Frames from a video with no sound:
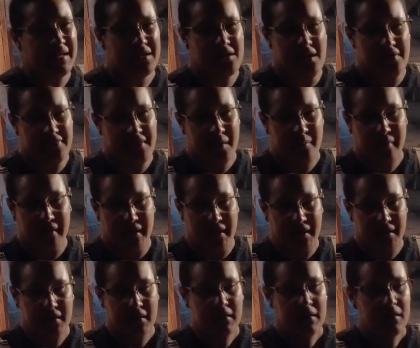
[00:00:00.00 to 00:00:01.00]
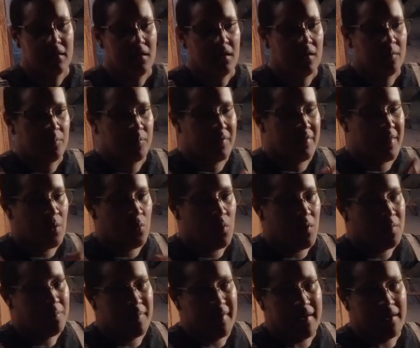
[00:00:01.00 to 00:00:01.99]
not that bad. That
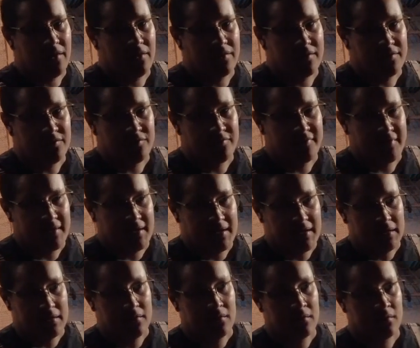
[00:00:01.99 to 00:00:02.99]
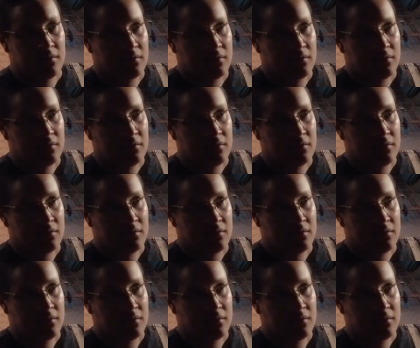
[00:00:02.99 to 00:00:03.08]
one bale is feeding